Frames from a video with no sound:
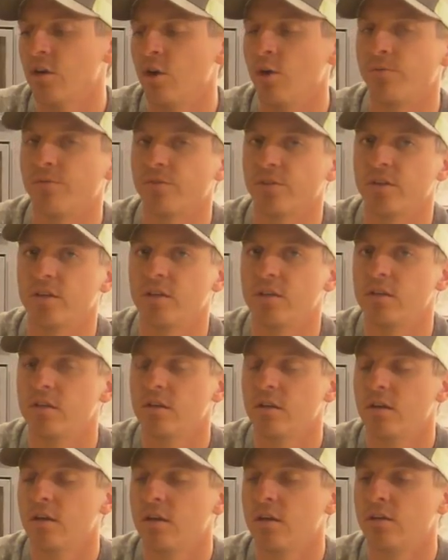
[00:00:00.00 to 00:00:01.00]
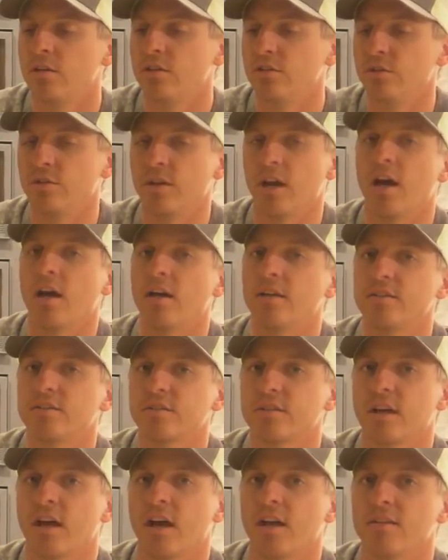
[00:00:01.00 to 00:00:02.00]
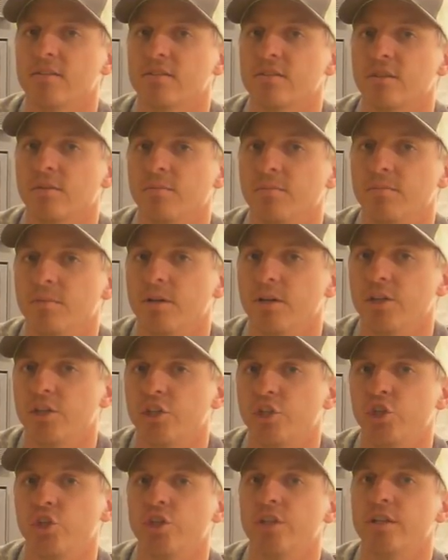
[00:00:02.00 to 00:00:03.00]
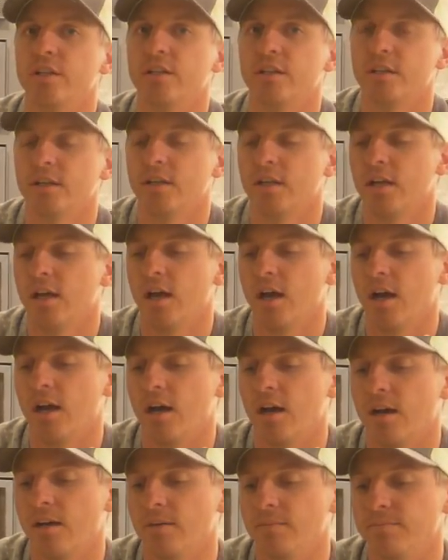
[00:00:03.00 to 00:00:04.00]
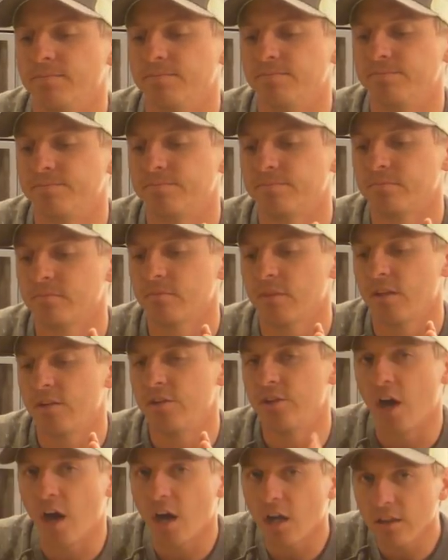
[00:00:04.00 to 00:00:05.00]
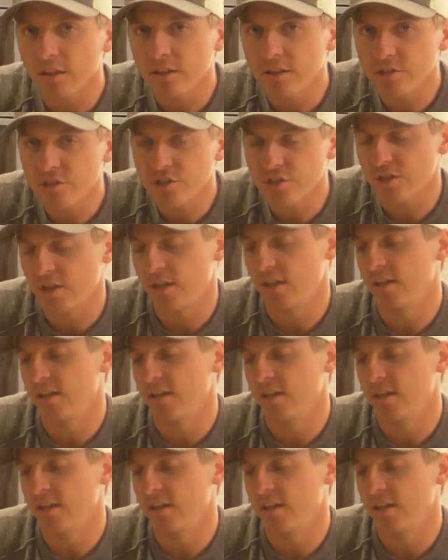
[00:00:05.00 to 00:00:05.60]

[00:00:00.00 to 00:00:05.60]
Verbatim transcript: hopefully you guys got some good um, knowledge